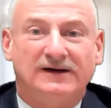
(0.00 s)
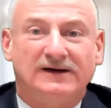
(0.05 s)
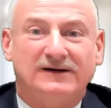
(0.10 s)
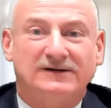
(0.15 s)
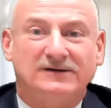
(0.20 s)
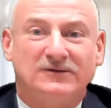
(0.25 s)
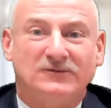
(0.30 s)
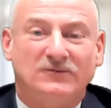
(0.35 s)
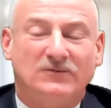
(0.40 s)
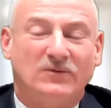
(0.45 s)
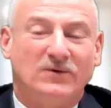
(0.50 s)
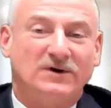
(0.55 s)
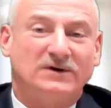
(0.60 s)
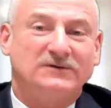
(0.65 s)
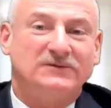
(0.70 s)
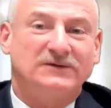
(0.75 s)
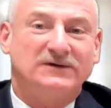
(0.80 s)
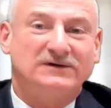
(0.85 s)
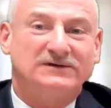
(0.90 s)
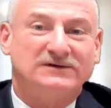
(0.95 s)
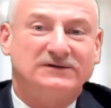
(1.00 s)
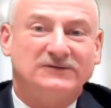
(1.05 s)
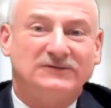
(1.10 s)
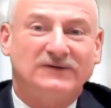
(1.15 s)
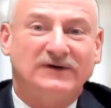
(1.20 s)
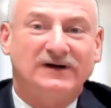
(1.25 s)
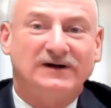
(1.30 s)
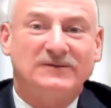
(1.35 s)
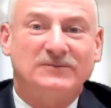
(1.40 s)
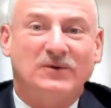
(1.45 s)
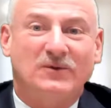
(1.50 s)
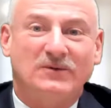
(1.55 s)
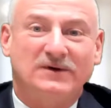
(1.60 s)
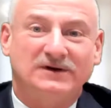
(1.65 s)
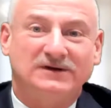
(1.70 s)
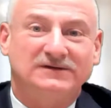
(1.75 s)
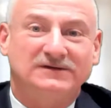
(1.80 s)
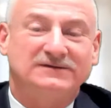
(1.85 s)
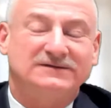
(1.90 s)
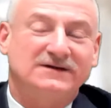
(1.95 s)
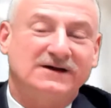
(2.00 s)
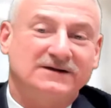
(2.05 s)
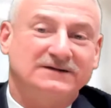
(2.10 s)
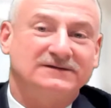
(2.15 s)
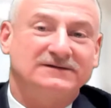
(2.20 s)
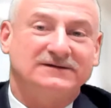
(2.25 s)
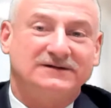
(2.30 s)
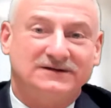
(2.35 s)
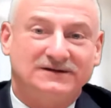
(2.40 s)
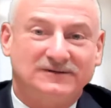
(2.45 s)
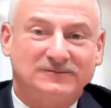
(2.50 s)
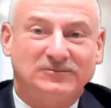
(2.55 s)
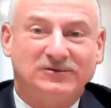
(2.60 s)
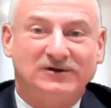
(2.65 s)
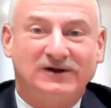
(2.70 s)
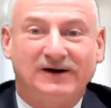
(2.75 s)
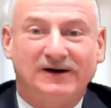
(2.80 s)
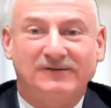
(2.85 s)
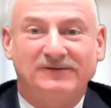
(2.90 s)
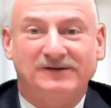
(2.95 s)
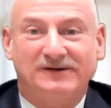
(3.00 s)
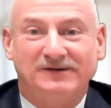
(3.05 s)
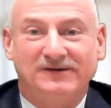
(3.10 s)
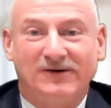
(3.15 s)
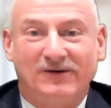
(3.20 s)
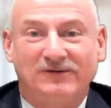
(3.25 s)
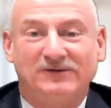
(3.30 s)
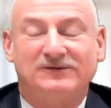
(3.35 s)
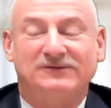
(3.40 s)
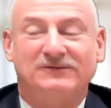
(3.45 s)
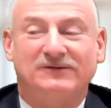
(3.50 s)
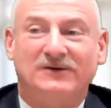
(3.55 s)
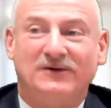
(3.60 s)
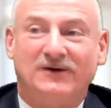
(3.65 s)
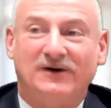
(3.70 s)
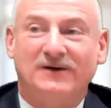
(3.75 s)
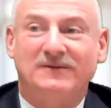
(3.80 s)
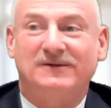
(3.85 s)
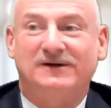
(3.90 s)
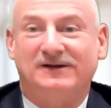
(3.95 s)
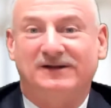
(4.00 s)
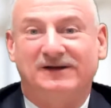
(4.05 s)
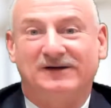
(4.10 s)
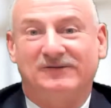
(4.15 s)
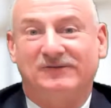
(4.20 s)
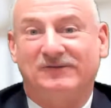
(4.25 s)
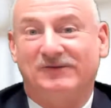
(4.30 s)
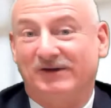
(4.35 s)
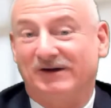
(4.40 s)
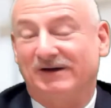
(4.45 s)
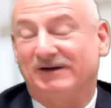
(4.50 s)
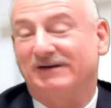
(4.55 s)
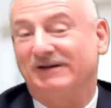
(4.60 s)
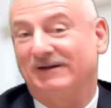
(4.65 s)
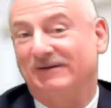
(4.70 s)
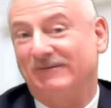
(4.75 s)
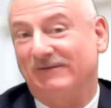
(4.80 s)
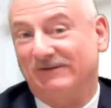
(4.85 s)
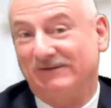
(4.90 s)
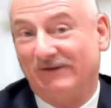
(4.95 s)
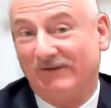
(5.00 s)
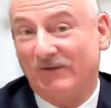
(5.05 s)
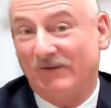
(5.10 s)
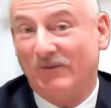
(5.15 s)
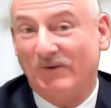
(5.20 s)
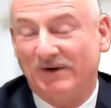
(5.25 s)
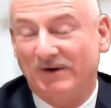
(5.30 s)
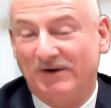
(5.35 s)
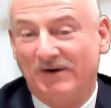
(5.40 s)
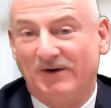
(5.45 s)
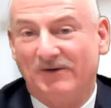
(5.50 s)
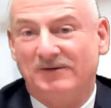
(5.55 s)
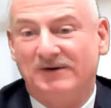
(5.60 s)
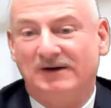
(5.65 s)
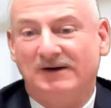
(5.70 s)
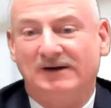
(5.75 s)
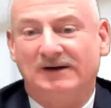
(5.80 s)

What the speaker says: You've worked with us to find it, but we didn't technically comply with a notice requirement, and therefore that claim goes out the window.